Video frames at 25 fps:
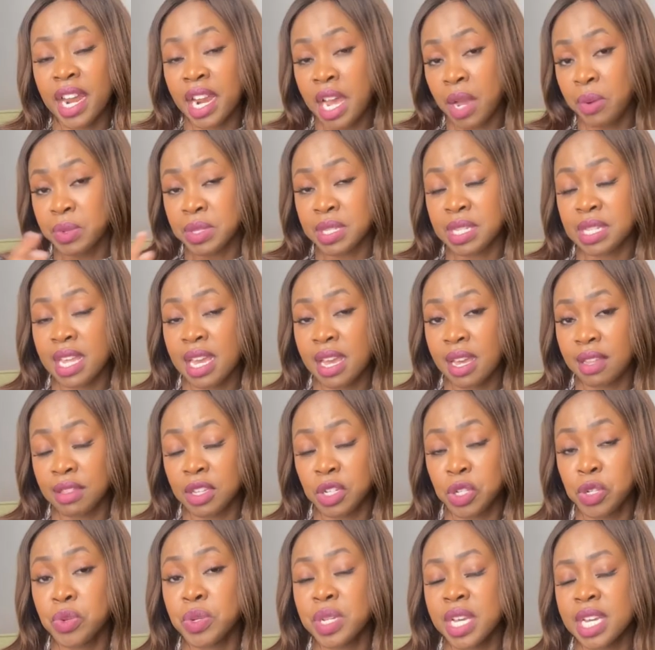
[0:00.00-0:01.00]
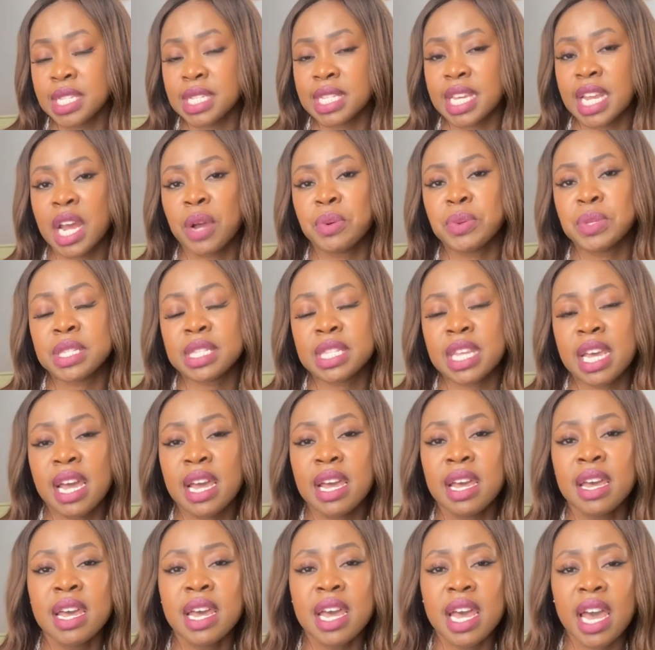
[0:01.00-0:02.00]
I was there, the 2 days that I was
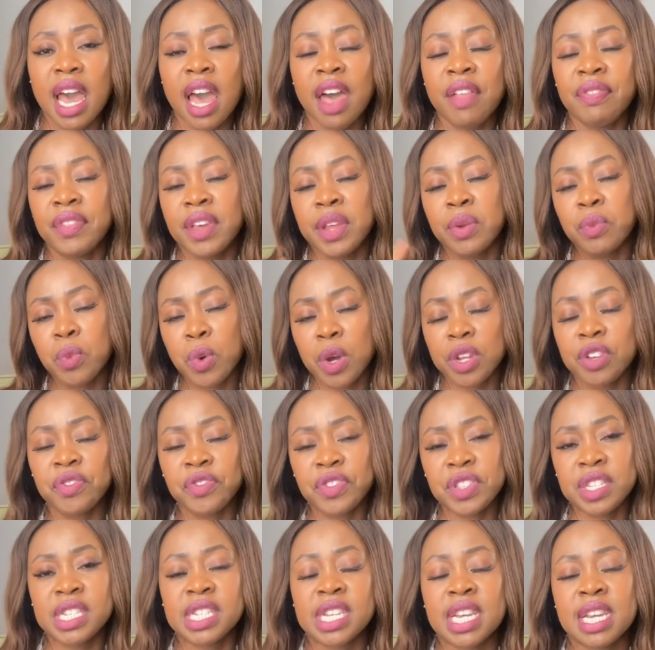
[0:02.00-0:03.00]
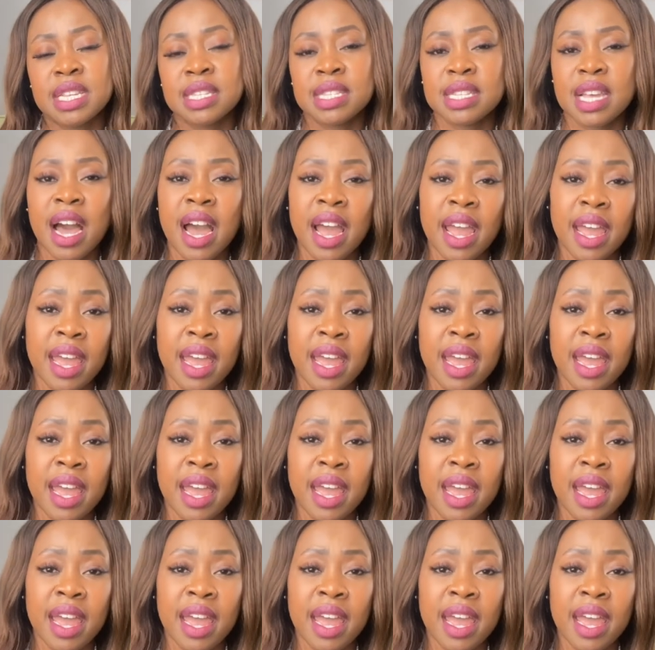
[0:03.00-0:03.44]
there. And then one of the days I